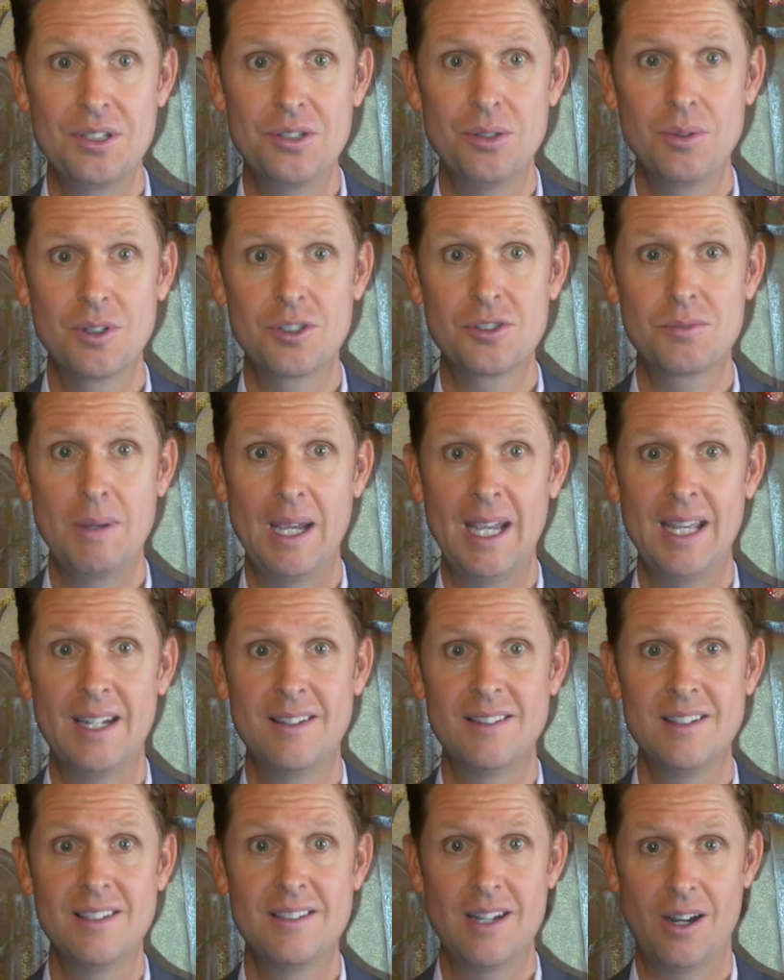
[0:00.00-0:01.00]
to expand
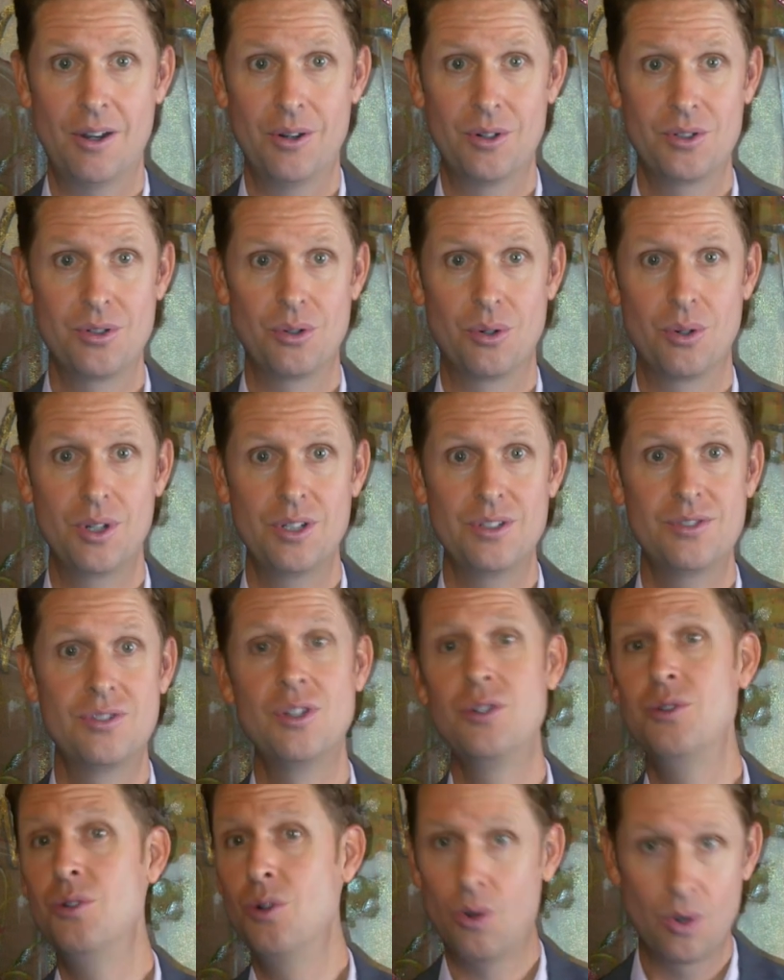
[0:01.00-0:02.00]
in the territories,
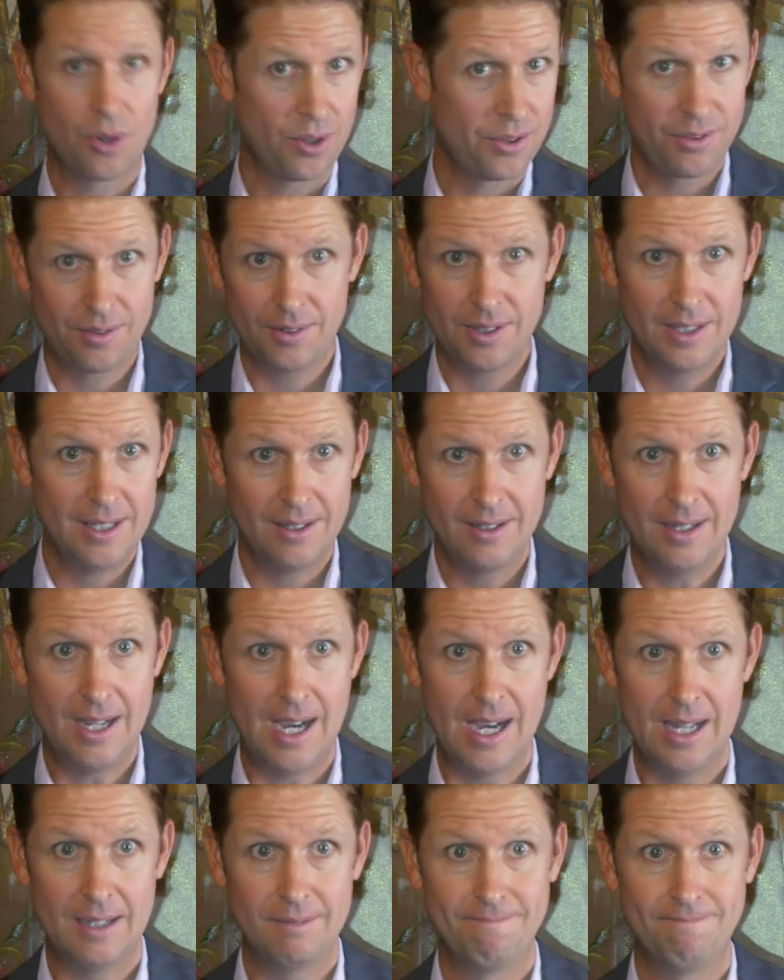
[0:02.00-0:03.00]
the North did
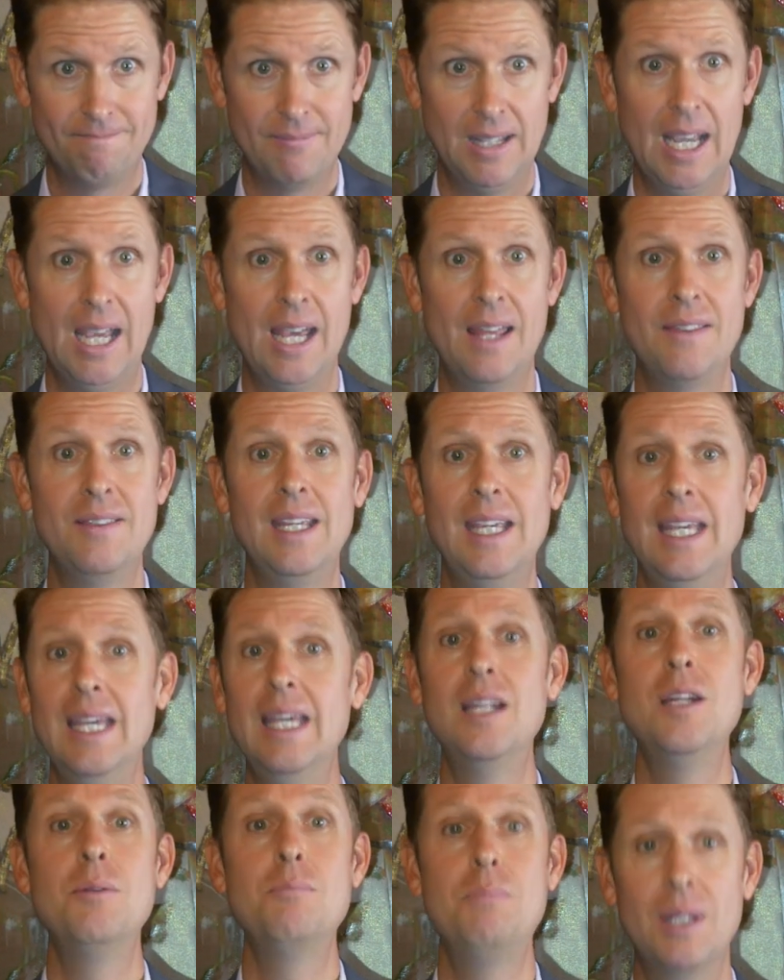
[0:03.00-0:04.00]
not. And the
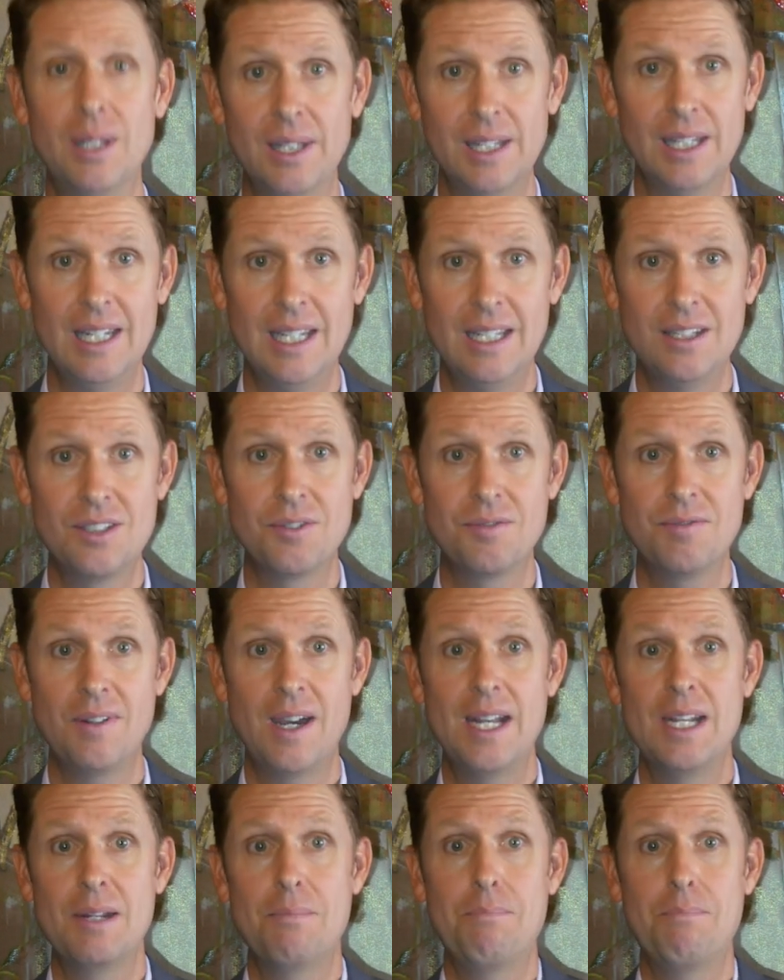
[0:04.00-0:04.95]
inability to find a